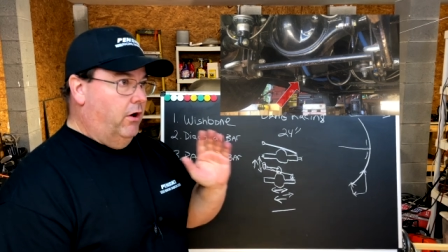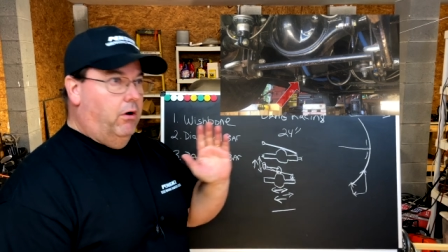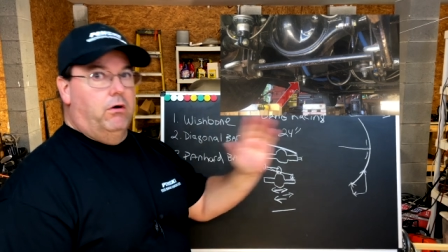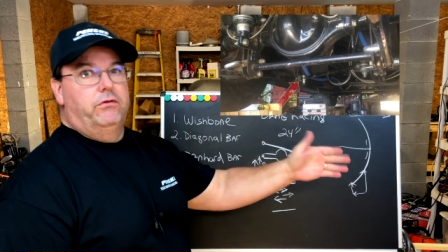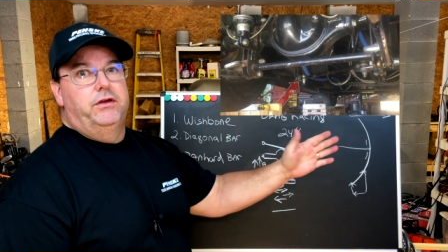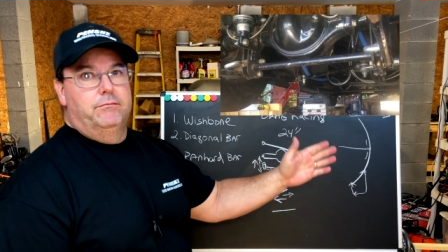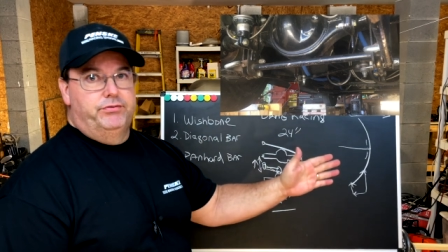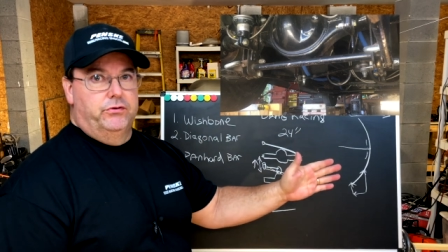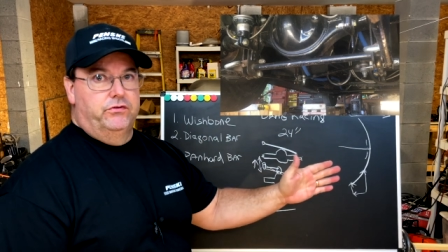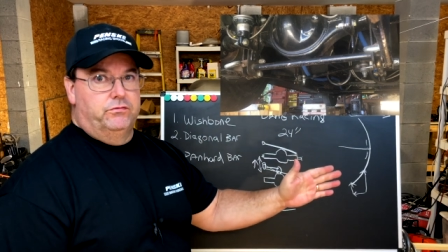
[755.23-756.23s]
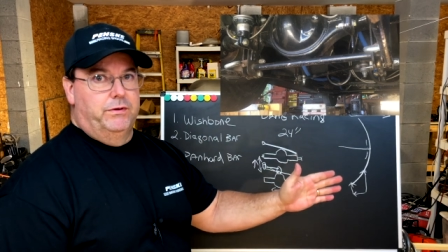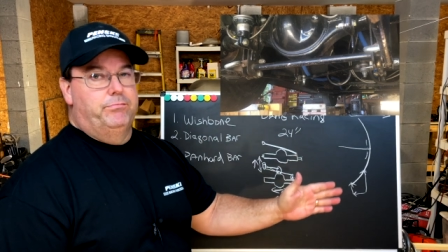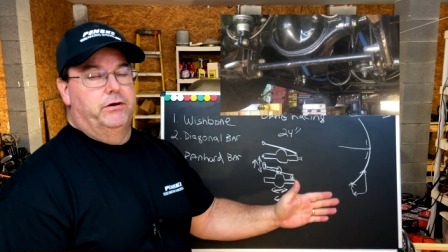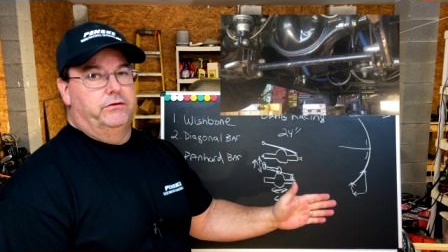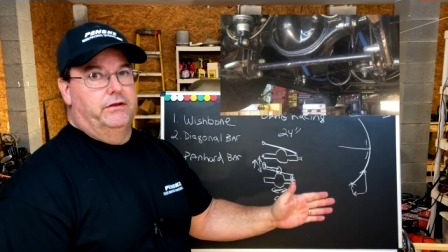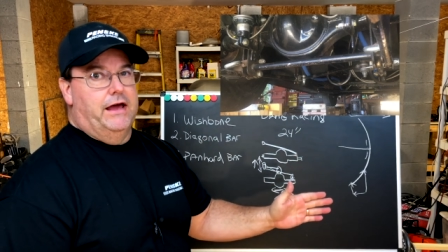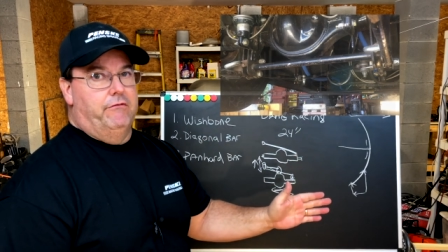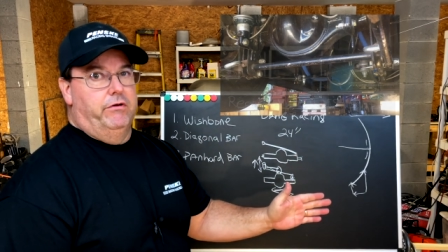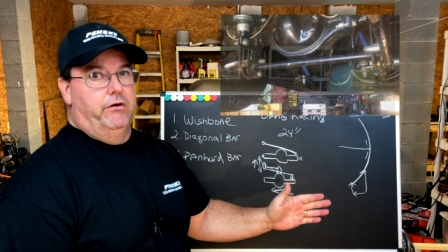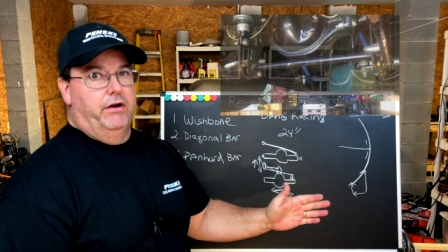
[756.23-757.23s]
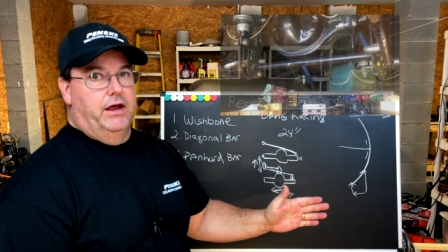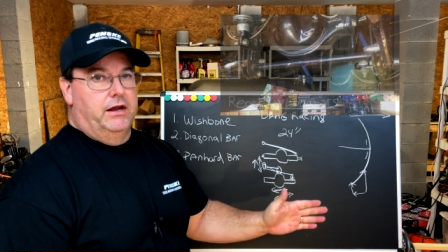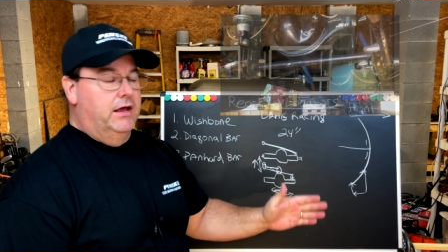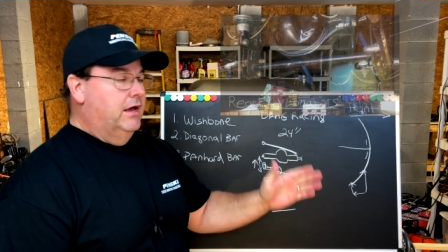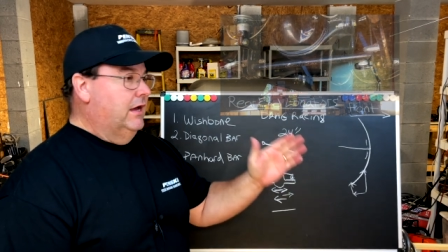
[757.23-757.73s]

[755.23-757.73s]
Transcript: all the abuse we put to that rear end.